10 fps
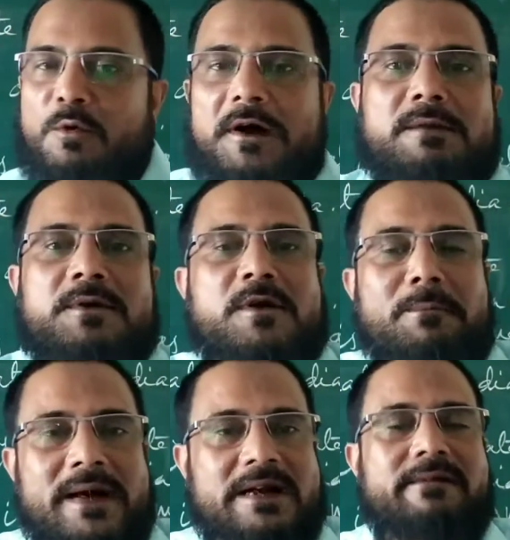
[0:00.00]
What about
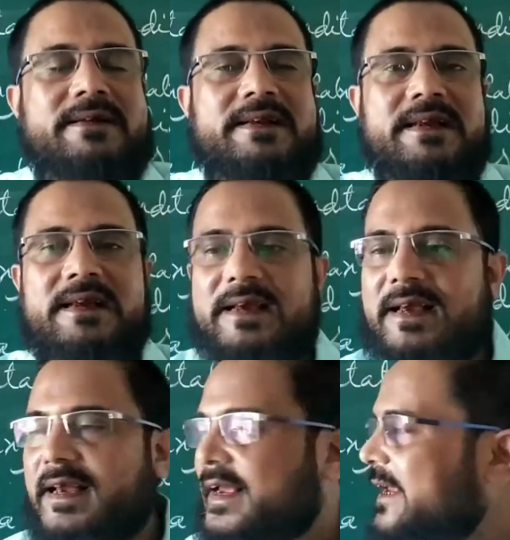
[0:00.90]
comparative
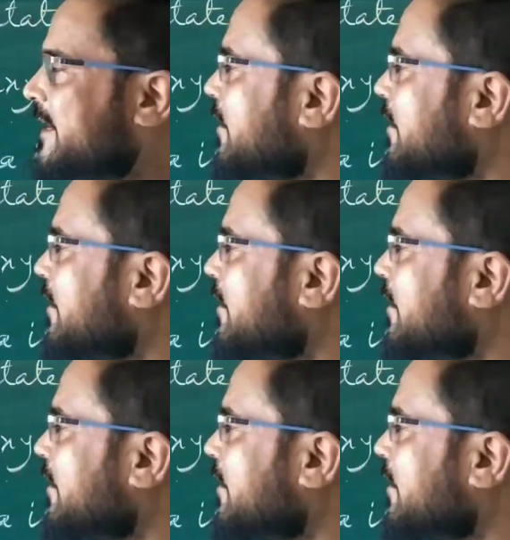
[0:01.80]
degree? In